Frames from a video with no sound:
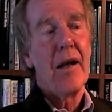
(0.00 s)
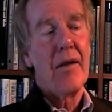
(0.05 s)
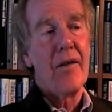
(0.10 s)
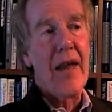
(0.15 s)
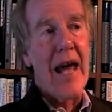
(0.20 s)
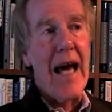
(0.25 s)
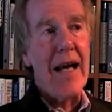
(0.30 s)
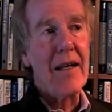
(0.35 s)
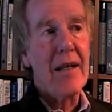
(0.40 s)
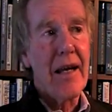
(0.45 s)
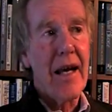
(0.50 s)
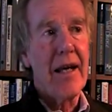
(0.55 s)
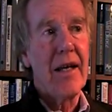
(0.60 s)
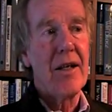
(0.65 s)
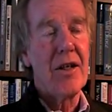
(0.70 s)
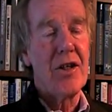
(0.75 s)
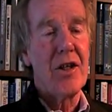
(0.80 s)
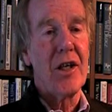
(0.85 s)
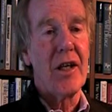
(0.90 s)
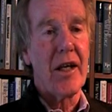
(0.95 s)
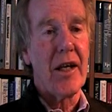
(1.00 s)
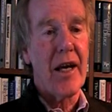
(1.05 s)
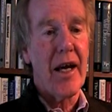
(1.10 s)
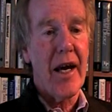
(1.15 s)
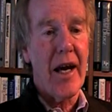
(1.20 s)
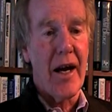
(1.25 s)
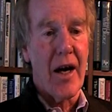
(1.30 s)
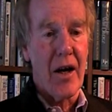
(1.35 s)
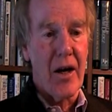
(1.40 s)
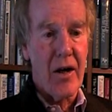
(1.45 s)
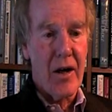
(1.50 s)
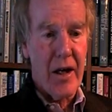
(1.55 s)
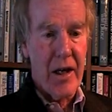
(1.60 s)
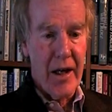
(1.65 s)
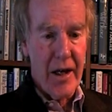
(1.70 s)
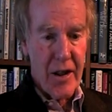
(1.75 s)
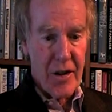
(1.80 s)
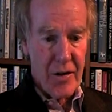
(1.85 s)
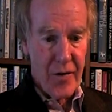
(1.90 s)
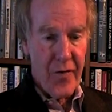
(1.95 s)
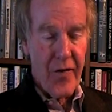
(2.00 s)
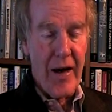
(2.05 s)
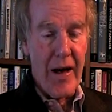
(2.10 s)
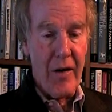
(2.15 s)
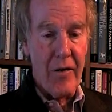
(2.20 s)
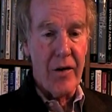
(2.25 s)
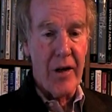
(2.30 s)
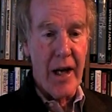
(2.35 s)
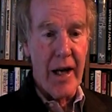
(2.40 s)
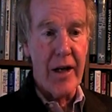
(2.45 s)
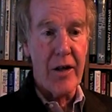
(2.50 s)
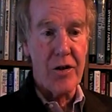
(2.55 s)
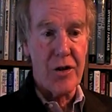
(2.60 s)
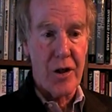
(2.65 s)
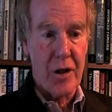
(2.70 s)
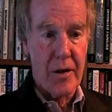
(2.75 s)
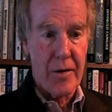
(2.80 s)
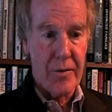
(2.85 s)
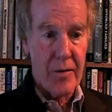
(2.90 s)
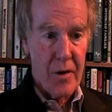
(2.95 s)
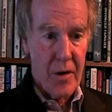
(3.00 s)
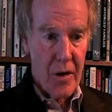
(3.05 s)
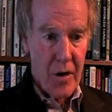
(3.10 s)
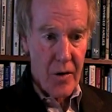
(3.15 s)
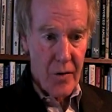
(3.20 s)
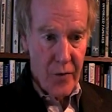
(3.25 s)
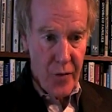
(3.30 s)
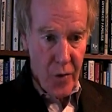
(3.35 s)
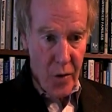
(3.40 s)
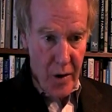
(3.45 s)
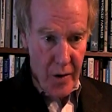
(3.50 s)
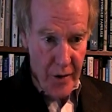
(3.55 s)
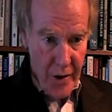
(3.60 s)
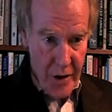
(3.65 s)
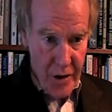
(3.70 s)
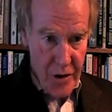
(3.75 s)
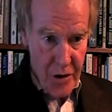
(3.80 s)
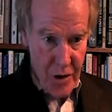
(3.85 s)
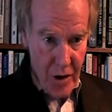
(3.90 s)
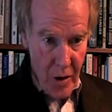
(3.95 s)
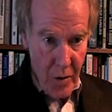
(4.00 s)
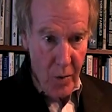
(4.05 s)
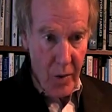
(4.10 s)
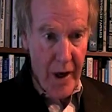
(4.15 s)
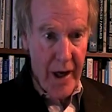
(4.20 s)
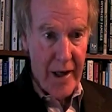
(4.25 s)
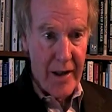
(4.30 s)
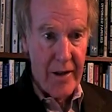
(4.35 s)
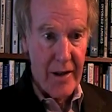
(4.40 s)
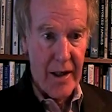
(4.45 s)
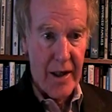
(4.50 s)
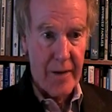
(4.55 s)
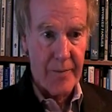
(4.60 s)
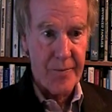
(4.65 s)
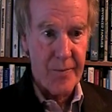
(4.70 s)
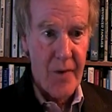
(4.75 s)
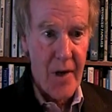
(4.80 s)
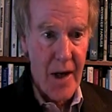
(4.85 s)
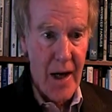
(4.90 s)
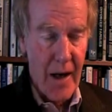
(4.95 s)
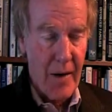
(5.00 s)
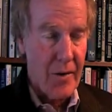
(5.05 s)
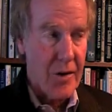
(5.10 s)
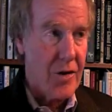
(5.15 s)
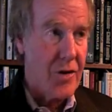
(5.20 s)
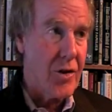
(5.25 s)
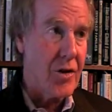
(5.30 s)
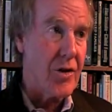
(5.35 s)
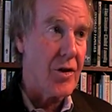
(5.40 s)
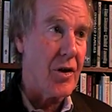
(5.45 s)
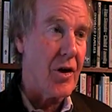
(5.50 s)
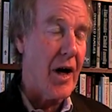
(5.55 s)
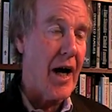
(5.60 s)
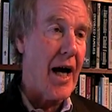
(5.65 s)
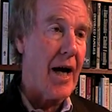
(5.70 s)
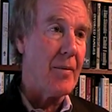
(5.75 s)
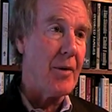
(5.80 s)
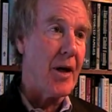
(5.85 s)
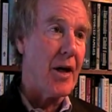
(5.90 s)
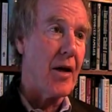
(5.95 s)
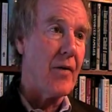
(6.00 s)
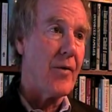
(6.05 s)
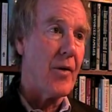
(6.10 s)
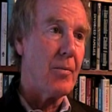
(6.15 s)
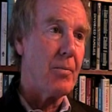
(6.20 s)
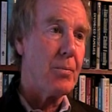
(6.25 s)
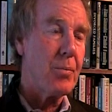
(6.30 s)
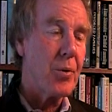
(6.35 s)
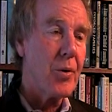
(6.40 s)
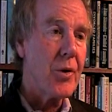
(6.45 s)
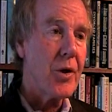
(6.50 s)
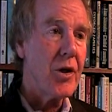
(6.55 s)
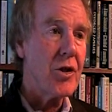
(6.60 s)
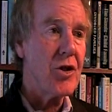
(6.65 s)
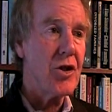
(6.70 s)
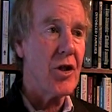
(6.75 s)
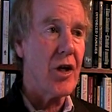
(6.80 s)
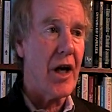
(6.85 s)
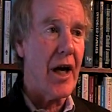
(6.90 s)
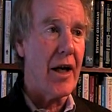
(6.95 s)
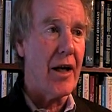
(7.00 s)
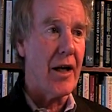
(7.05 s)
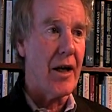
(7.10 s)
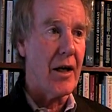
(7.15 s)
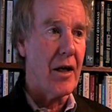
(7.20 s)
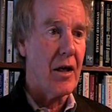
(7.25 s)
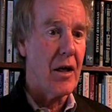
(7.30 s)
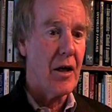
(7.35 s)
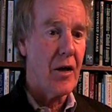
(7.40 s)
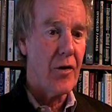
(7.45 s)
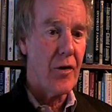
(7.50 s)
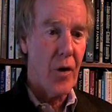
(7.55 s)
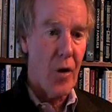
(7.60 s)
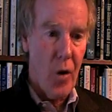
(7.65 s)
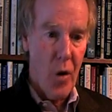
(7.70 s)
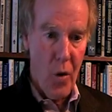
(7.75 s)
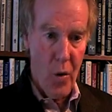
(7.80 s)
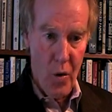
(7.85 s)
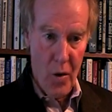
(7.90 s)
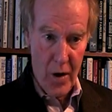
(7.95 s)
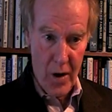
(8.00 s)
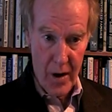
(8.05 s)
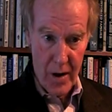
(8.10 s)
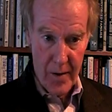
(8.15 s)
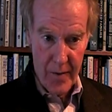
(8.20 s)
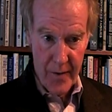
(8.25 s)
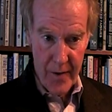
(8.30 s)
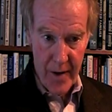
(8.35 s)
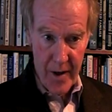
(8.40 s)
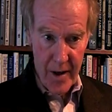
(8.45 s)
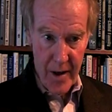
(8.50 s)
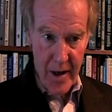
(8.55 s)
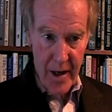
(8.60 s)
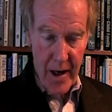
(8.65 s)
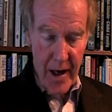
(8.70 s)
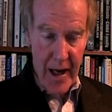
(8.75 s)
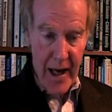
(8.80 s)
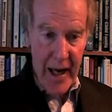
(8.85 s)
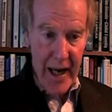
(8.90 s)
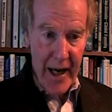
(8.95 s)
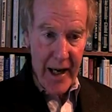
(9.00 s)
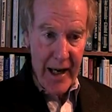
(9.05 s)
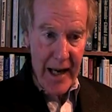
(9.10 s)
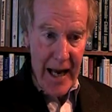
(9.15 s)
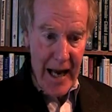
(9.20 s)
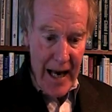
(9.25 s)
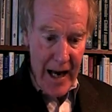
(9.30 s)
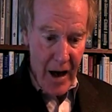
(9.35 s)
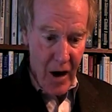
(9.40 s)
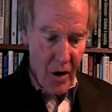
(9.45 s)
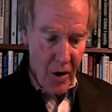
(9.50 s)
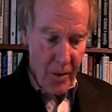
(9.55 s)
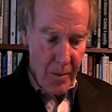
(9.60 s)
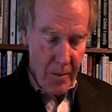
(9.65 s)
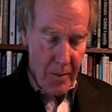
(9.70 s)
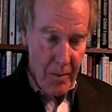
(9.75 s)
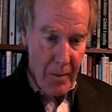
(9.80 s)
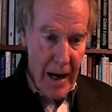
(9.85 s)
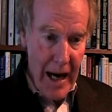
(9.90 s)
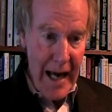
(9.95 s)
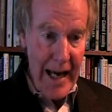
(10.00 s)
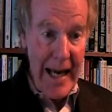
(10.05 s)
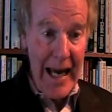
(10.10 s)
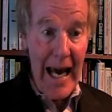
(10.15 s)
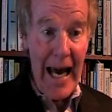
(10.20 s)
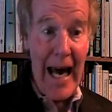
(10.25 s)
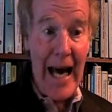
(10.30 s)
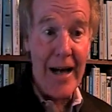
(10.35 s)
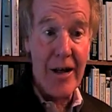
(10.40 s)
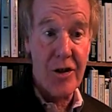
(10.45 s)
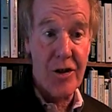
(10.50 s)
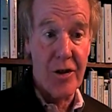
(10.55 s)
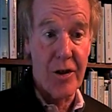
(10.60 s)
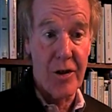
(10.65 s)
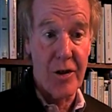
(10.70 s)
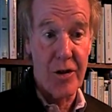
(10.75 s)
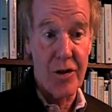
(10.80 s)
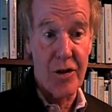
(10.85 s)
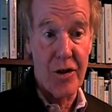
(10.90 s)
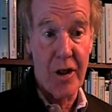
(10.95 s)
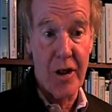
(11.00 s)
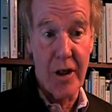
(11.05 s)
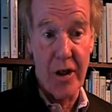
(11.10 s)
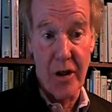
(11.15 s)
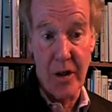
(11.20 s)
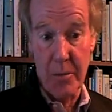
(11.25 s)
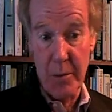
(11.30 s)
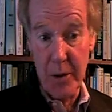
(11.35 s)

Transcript: That tendency to care is a foundation for this awakening I was describing of appreciating the whole and how my actions can either